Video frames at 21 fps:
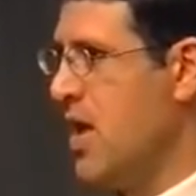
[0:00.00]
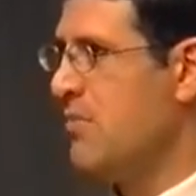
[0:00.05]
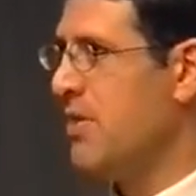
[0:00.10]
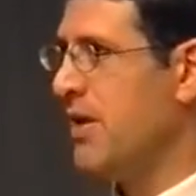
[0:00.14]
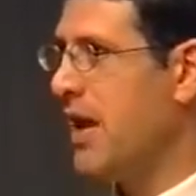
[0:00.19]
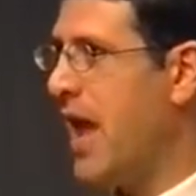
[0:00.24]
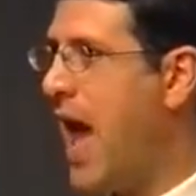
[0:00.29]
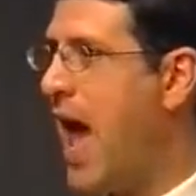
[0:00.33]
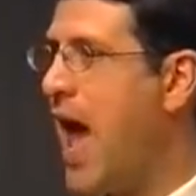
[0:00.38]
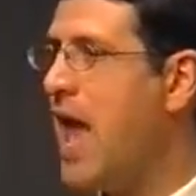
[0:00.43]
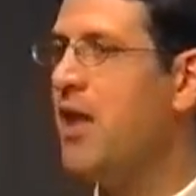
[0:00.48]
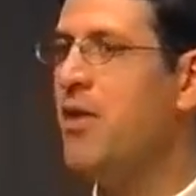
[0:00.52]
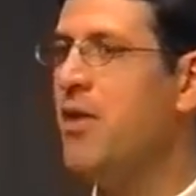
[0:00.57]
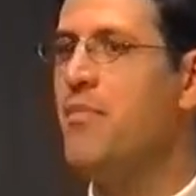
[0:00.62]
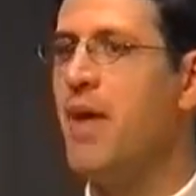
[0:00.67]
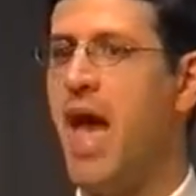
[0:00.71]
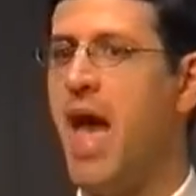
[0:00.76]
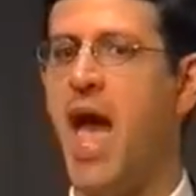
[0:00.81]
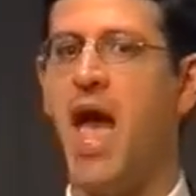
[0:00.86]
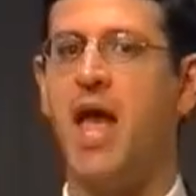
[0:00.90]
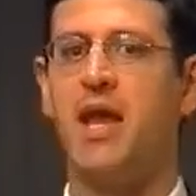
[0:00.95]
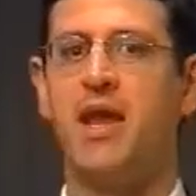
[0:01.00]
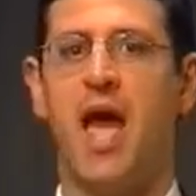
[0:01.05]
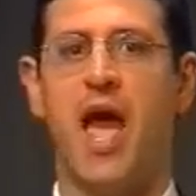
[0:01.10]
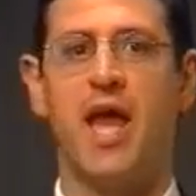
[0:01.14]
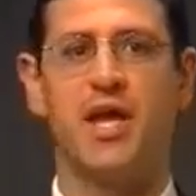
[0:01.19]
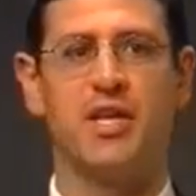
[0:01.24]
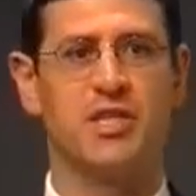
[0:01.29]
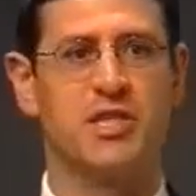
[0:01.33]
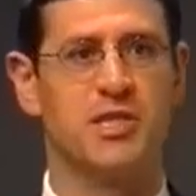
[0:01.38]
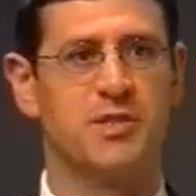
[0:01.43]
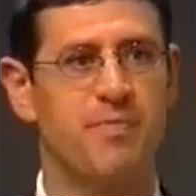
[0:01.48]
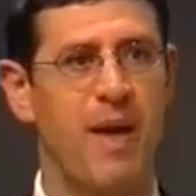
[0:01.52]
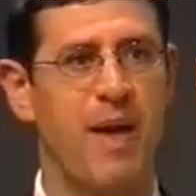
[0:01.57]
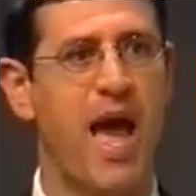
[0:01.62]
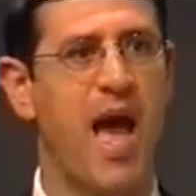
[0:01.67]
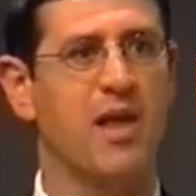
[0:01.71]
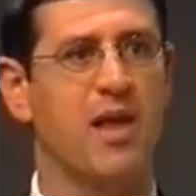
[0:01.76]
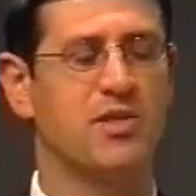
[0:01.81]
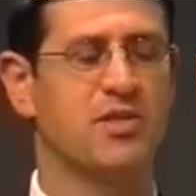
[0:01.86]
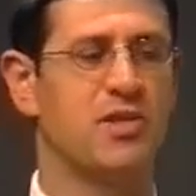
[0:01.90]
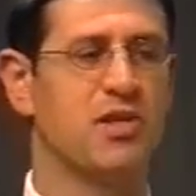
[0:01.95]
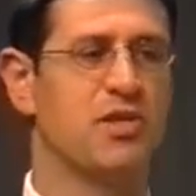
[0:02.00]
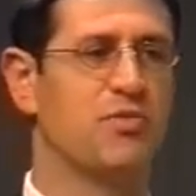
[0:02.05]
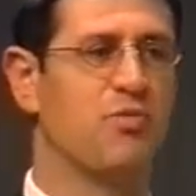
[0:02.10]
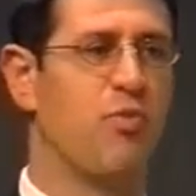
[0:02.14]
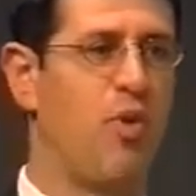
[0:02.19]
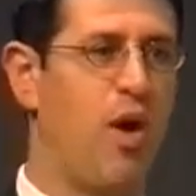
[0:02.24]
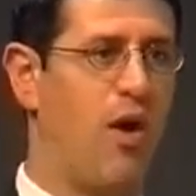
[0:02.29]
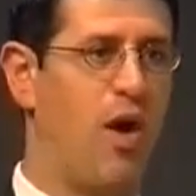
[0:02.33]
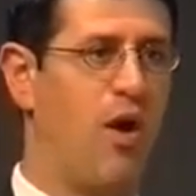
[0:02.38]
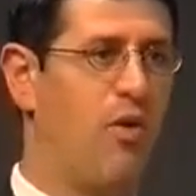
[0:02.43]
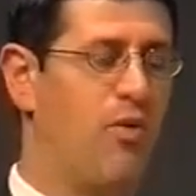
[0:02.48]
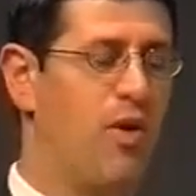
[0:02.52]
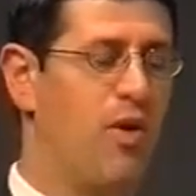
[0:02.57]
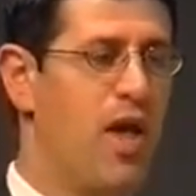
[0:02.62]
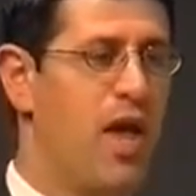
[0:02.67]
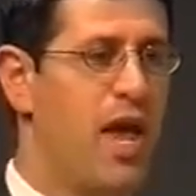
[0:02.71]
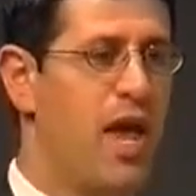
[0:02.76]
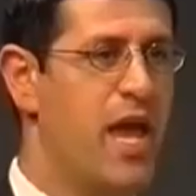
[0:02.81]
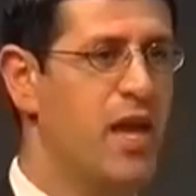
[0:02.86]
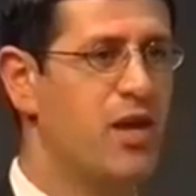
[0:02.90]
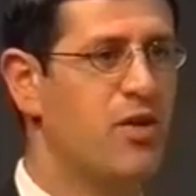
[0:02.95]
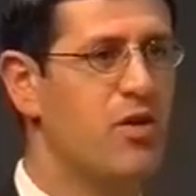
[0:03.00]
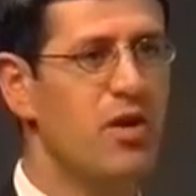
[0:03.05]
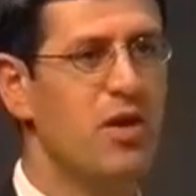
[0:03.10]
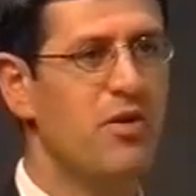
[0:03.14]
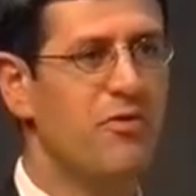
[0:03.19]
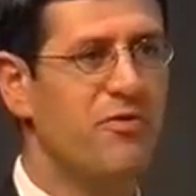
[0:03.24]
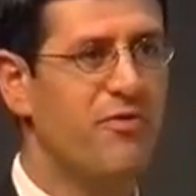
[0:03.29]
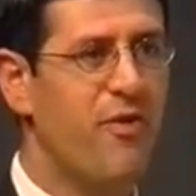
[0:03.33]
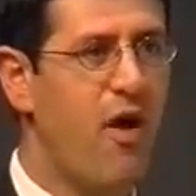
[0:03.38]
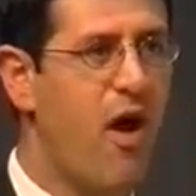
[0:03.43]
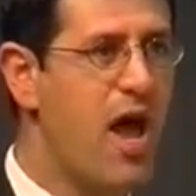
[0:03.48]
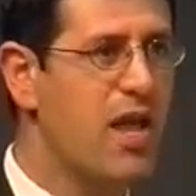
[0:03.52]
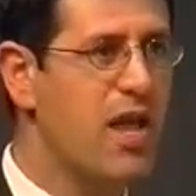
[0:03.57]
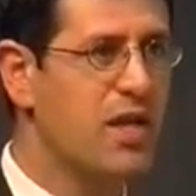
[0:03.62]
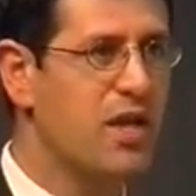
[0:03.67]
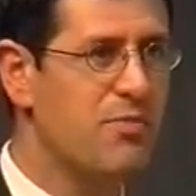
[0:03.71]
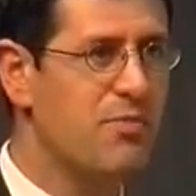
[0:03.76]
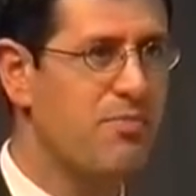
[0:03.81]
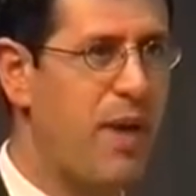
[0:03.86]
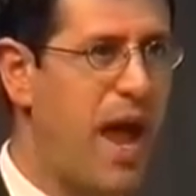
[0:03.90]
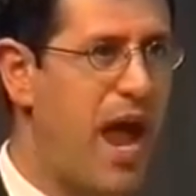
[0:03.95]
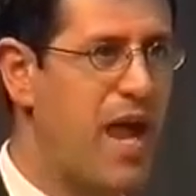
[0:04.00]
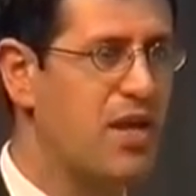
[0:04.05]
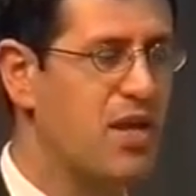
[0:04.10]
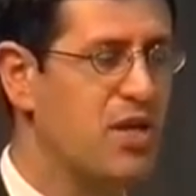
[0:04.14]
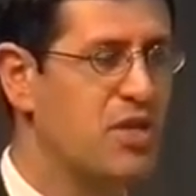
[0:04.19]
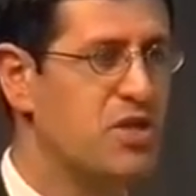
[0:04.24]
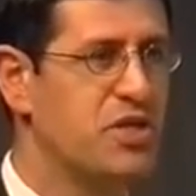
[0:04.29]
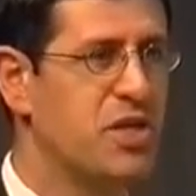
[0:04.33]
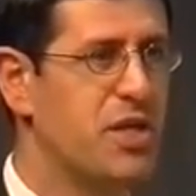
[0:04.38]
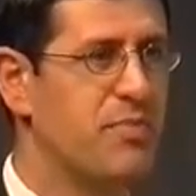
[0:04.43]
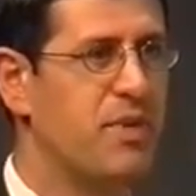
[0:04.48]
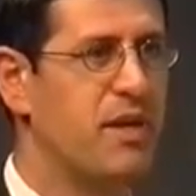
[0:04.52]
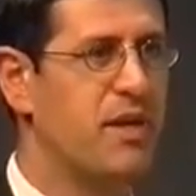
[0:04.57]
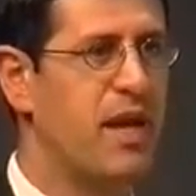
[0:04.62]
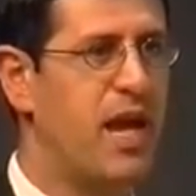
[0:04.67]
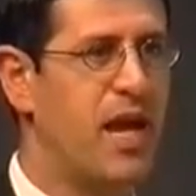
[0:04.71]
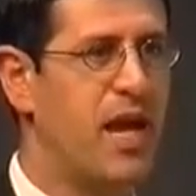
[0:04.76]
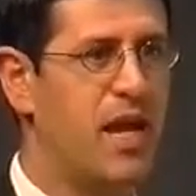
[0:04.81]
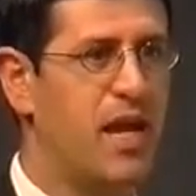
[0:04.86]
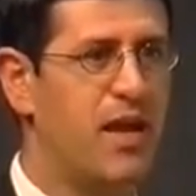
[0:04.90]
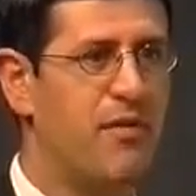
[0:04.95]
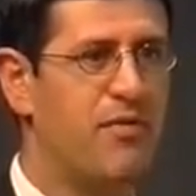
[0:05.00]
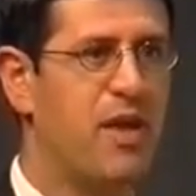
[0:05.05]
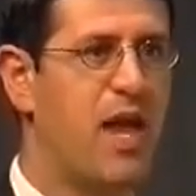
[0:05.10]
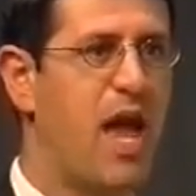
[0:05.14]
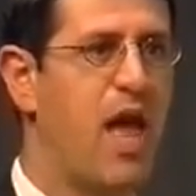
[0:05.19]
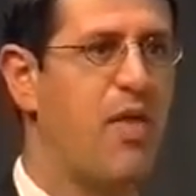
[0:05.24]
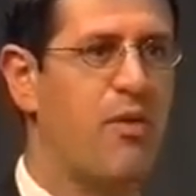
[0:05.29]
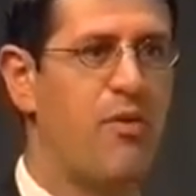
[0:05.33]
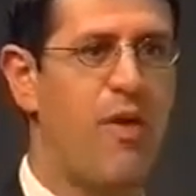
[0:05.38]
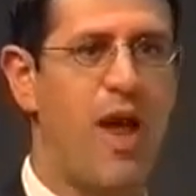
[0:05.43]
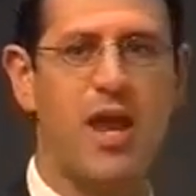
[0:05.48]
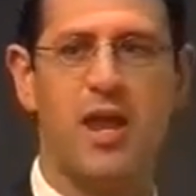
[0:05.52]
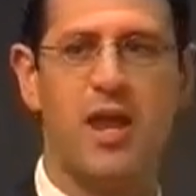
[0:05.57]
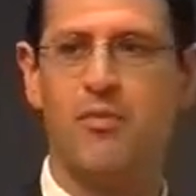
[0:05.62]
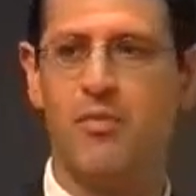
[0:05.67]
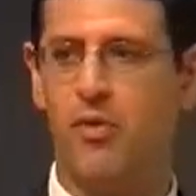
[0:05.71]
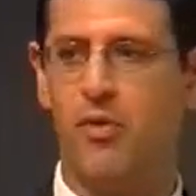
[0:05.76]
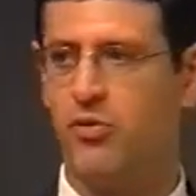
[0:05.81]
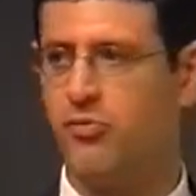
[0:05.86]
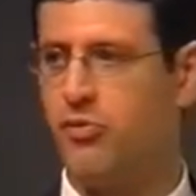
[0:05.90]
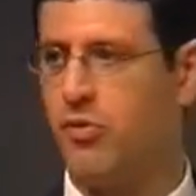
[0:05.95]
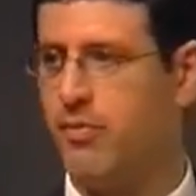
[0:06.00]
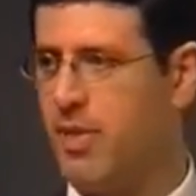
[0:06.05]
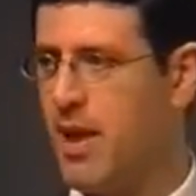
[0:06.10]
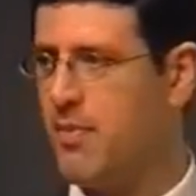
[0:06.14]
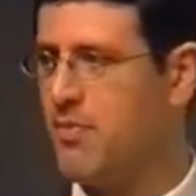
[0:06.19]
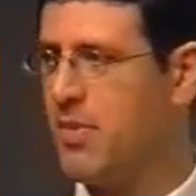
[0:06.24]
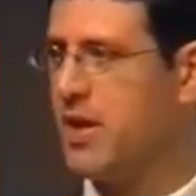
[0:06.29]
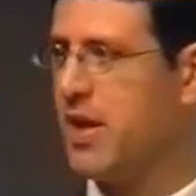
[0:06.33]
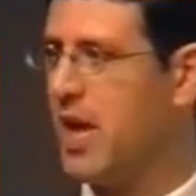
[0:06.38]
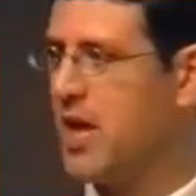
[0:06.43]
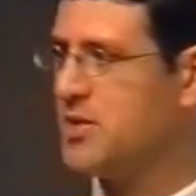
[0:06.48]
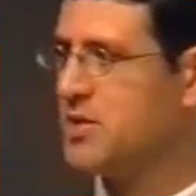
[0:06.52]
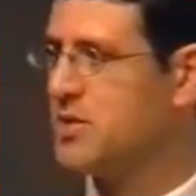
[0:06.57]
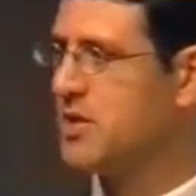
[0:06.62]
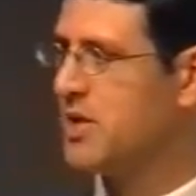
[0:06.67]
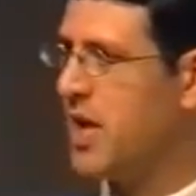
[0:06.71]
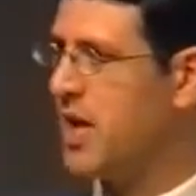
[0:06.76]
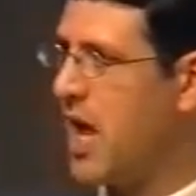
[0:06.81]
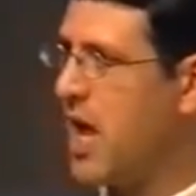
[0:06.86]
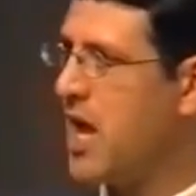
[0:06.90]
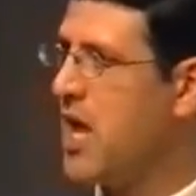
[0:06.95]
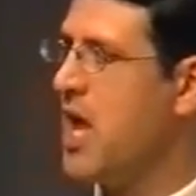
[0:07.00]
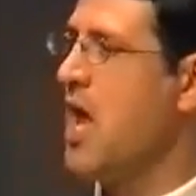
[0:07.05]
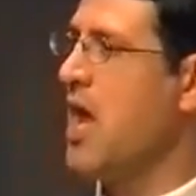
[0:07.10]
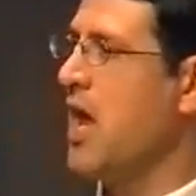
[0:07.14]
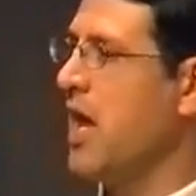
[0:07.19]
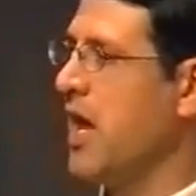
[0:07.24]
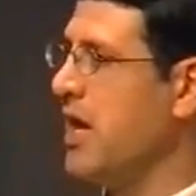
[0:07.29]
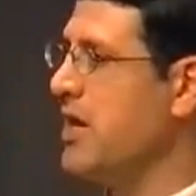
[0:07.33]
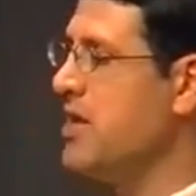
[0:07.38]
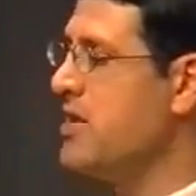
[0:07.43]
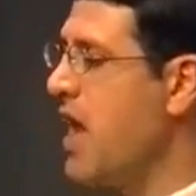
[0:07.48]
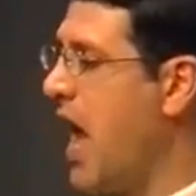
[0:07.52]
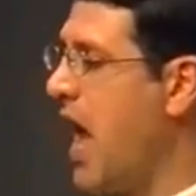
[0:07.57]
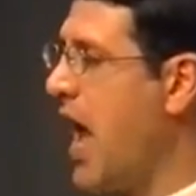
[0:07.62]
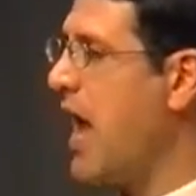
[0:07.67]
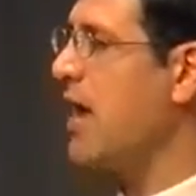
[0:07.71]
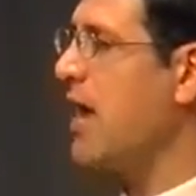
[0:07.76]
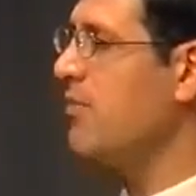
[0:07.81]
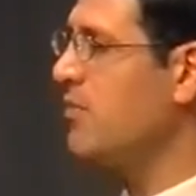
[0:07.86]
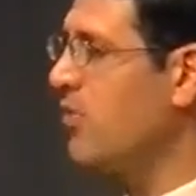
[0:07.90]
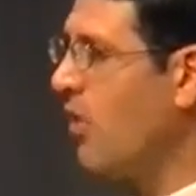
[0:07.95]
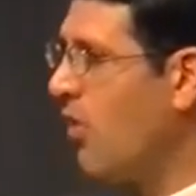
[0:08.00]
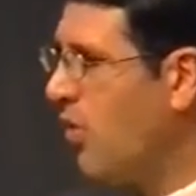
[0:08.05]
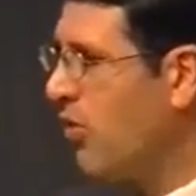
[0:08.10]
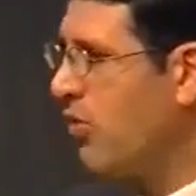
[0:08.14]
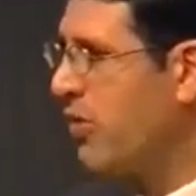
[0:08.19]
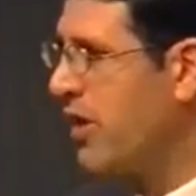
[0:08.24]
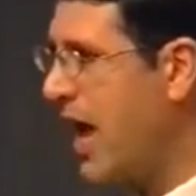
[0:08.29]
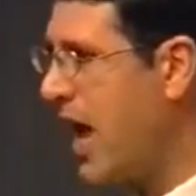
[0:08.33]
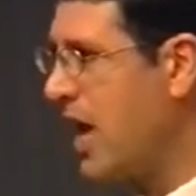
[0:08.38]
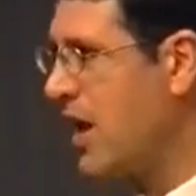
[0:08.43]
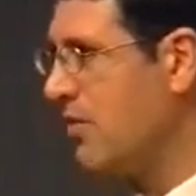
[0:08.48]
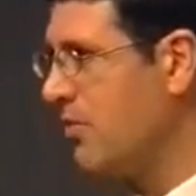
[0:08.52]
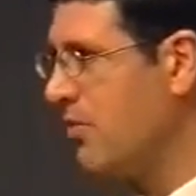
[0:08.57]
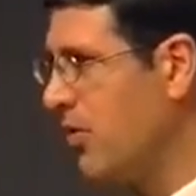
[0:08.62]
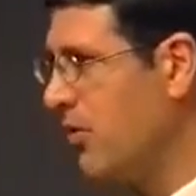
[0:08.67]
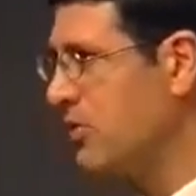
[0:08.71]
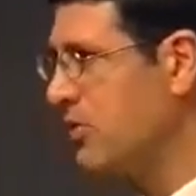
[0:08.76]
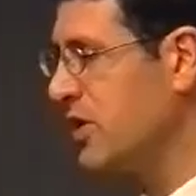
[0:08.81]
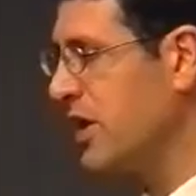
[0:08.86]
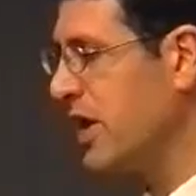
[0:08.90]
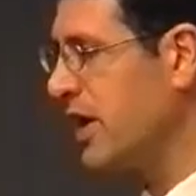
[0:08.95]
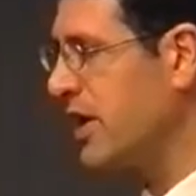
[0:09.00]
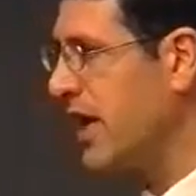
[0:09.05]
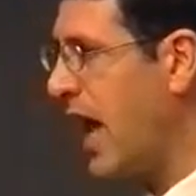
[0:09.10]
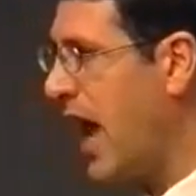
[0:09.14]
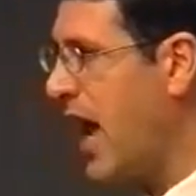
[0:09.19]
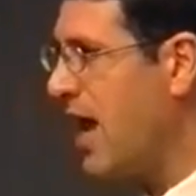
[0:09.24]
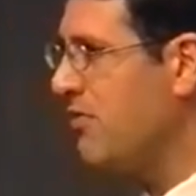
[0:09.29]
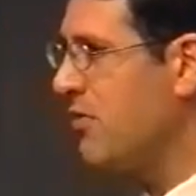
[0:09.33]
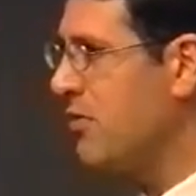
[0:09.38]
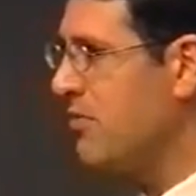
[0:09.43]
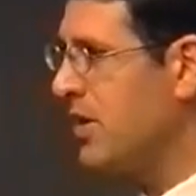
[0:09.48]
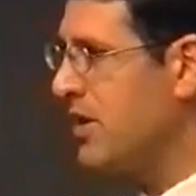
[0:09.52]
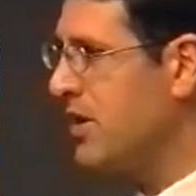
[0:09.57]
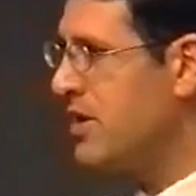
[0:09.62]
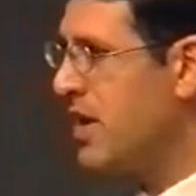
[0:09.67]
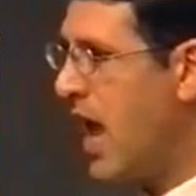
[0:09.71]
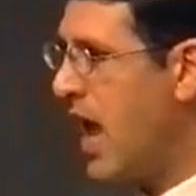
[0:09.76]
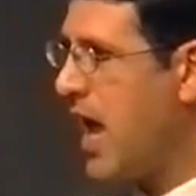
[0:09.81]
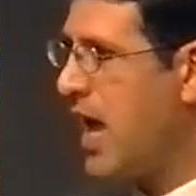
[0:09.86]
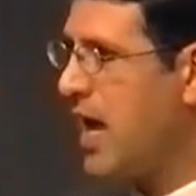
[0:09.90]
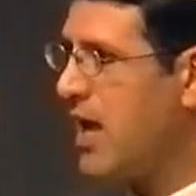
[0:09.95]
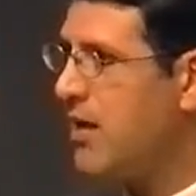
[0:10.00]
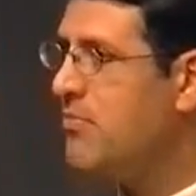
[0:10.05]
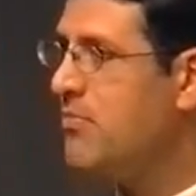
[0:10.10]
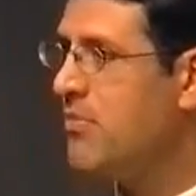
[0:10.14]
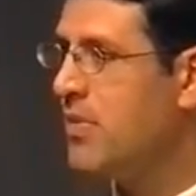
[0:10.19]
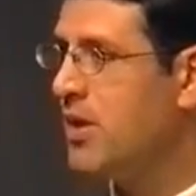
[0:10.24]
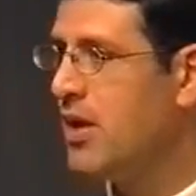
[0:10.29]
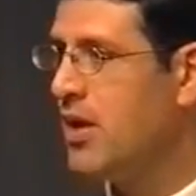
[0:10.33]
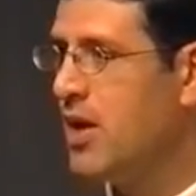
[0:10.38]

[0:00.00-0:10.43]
But Adam had a spouse as well. He couldn't find companionship in any of the other animals. Remember yesterday, he named all the animals and he gave them a name